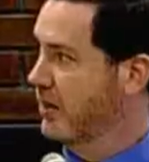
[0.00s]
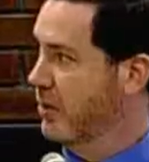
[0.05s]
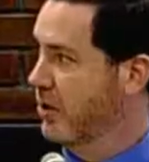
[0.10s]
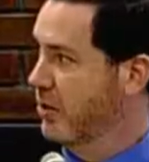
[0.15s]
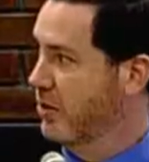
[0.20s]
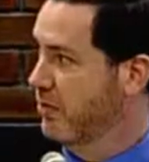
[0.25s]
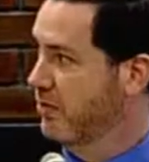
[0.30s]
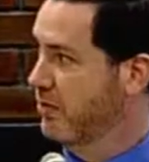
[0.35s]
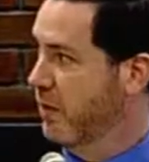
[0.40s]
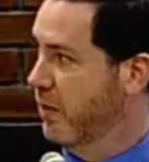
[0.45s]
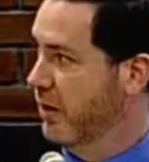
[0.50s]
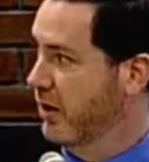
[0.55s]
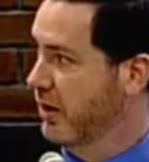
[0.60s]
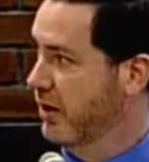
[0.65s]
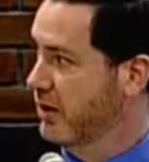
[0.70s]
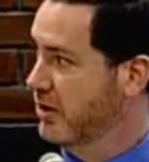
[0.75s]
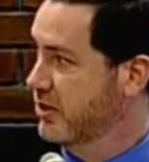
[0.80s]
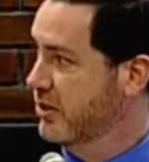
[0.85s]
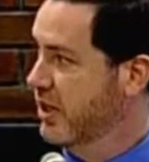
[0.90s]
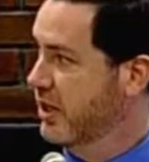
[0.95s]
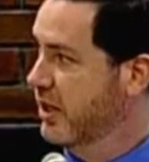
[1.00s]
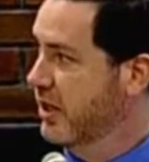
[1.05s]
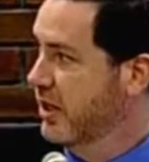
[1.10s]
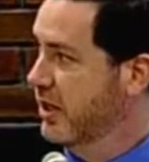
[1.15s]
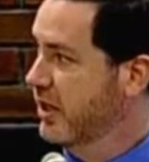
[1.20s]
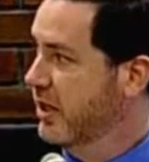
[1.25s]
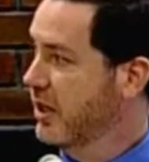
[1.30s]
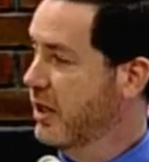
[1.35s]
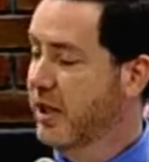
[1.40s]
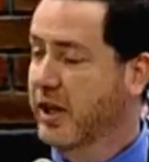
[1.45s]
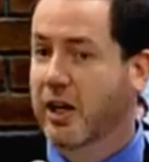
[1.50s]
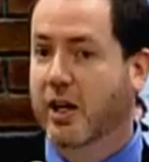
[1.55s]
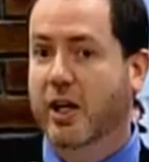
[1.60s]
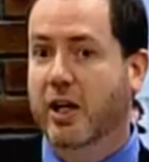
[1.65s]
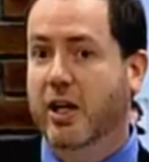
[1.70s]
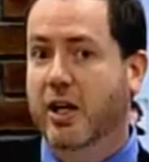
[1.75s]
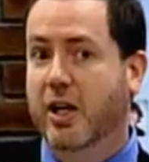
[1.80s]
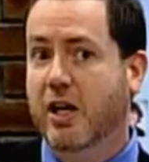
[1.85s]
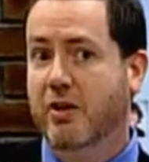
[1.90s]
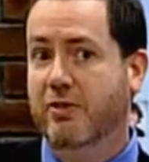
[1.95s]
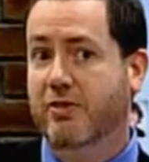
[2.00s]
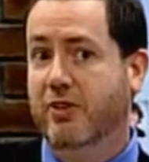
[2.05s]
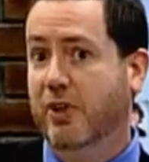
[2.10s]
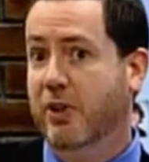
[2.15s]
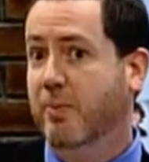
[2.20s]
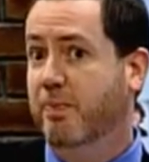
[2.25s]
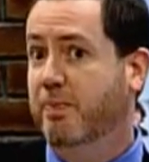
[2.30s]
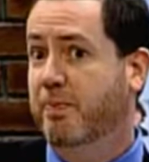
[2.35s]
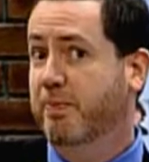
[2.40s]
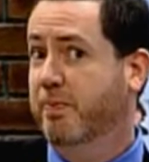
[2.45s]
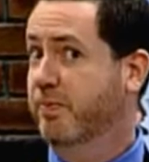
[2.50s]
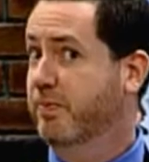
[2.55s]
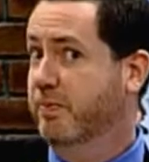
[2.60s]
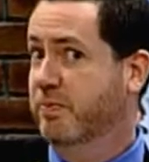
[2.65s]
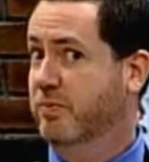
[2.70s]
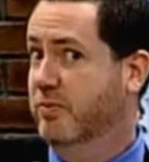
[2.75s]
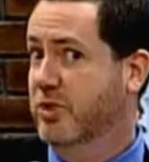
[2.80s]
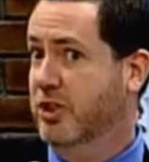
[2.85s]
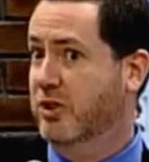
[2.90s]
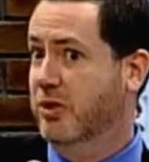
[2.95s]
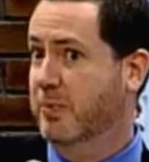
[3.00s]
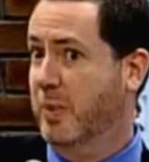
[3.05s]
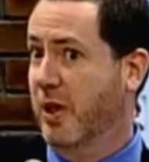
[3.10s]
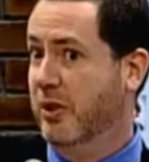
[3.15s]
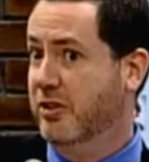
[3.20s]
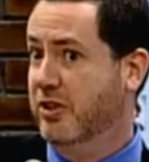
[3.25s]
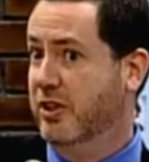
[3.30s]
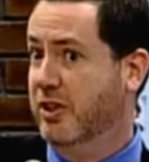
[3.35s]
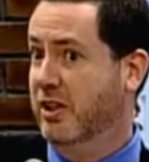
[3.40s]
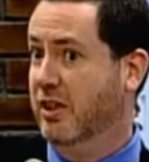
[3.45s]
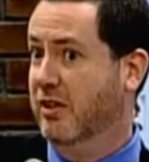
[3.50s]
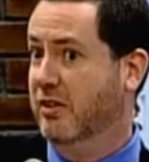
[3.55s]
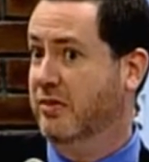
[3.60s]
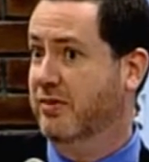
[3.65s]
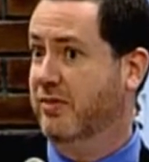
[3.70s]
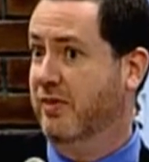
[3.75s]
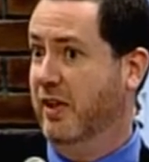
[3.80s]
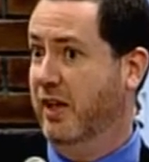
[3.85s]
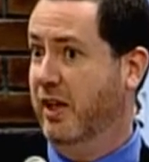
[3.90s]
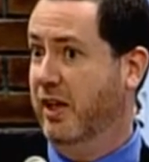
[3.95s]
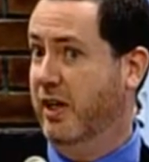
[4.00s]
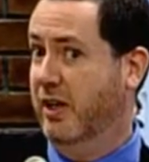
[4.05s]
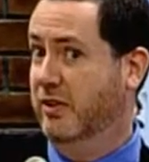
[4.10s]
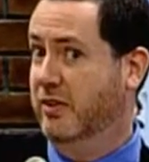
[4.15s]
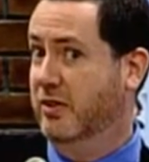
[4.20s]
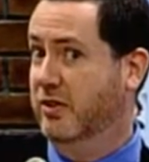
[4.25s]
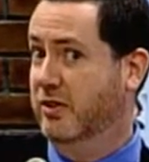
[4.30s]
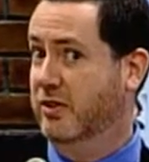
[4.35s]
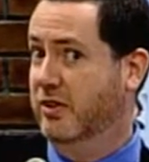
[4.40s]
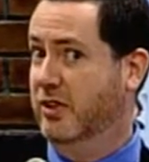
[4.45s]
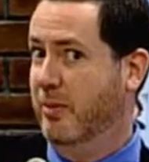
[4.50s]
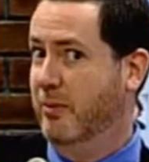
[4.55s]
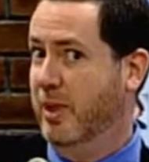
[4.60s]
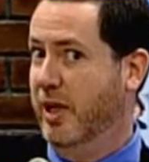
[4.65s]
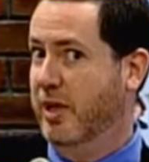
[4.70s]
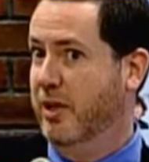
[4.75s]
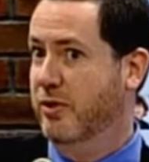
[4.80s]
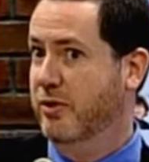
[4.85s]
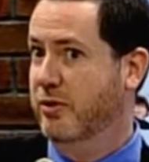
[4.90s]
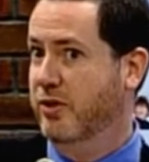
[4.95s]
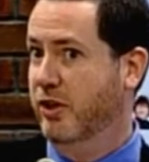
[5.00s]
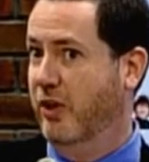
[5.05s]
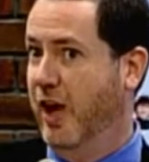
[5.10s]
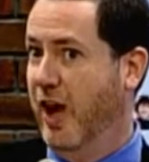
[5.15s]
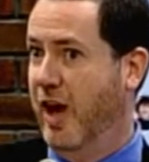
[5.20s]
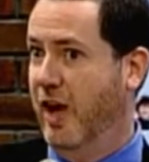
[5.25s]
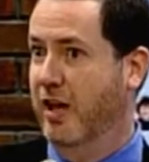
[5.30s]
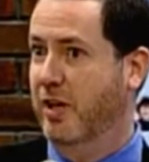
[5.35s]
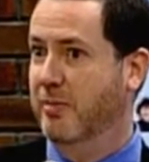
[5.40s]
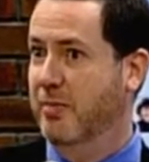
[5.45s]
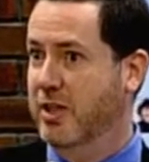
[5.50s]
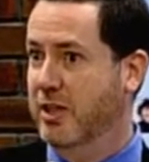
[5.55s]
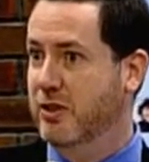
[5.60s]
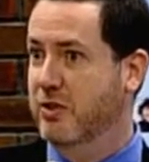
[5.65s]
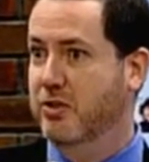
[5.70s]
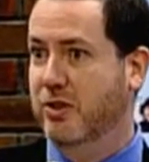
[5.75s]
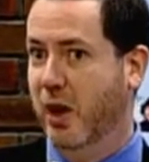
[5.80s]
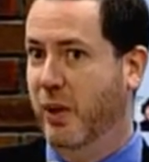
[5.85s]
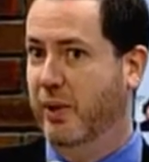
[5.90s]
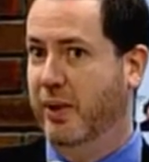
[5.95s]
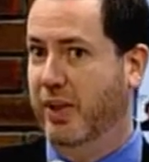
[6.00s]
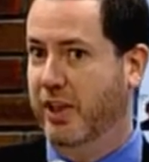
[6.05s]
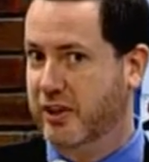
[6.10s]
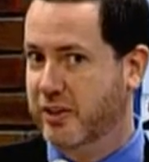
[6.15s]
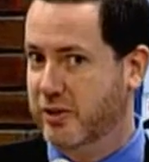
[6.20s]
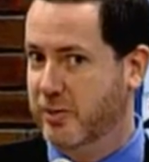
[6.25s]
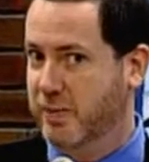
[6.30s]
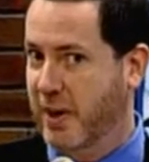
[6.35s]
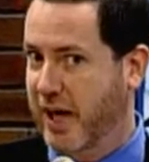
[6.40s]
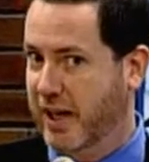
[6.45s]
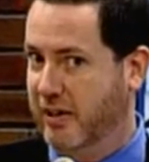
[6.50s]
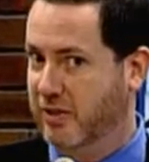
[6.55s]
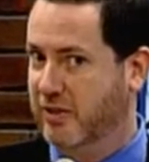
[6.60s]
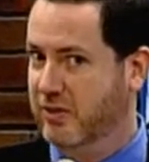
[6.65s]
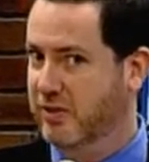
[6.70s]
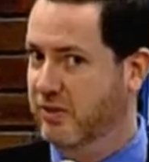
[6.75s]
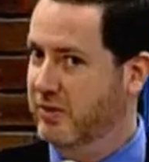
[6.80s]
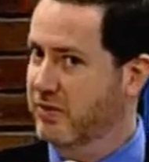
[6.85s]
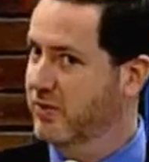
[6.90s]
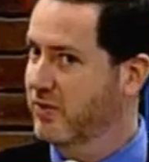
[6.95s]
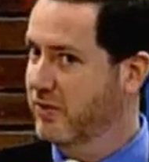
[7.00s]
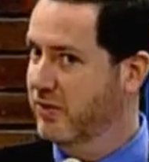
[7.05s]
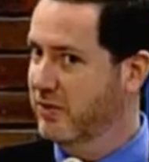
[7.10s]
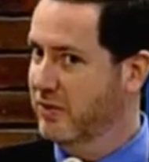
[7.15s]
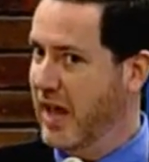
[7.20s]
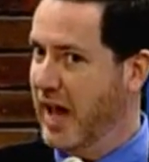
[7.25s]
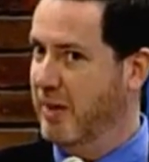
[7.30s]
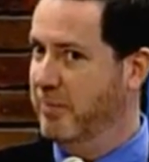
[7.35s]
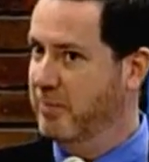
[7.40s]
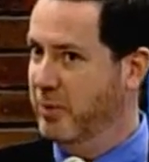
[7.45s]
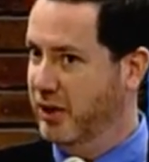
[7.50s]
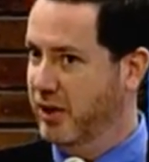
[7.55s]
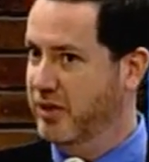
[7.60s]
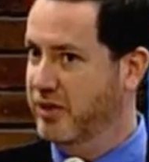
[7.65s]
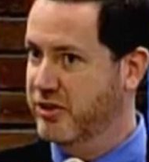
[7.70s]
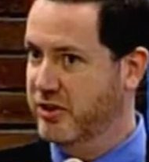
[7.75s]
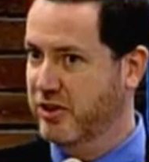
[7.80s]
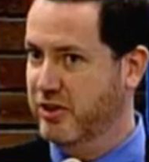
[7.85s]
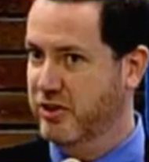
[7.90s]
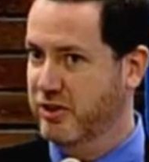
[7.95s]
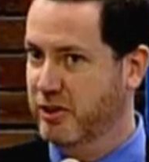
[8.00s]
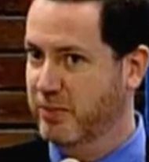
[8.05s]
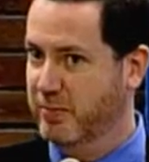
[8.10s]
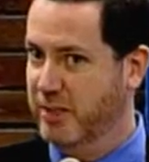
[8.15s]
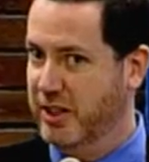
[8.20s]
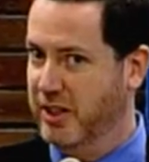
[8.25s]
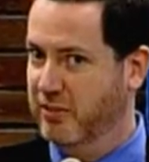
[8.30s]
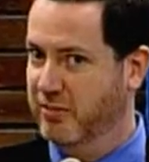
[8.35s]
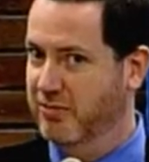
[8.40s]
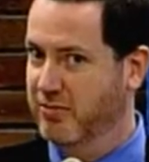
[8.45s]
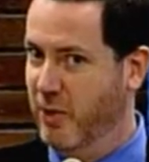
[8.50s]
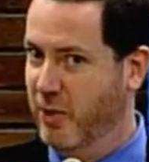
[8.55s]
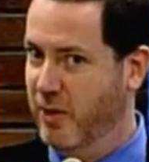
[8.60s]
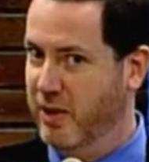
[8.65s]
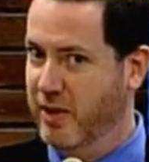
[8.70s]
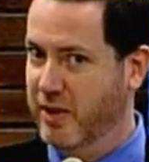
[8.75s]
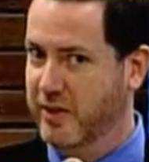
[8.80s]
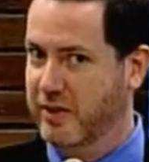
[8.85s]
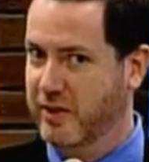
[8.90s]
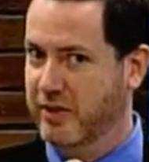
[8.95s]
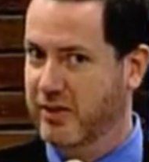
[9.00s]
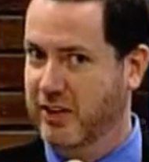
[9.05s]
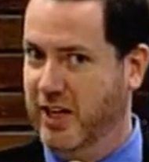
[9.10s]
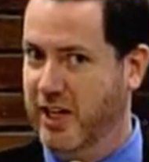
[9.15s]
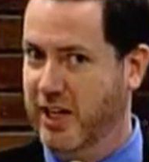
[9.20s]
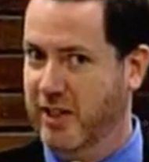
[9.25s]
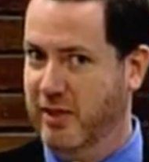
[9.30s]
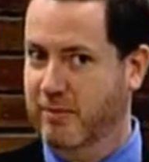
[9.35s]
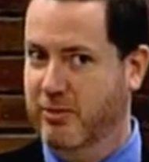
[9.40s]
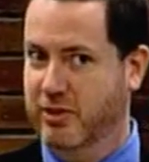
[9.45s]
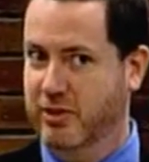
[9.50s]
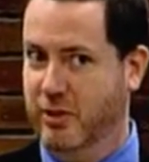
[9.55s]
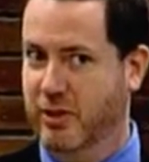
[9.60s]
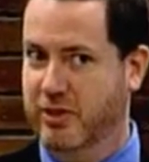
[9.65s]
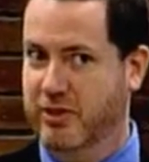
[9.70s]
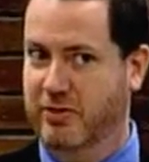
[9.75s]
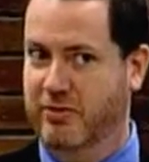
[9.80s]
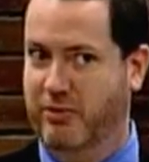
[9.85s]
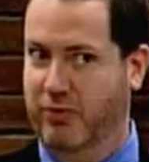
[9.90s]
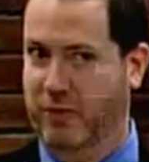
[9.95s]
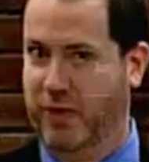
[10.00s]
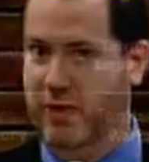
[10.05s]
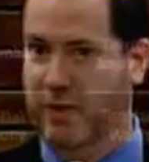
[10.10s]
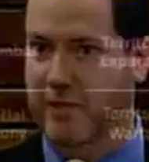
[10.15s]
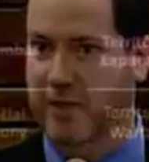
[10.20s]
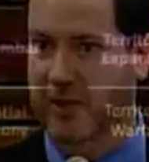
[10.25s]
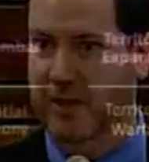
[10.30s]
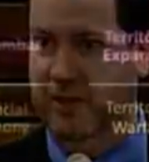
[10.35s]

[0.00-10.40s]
local foreigners. If you're disposing of uh, somebody who's your enemy, you don't expect that person to be afforded the same sorts of treatment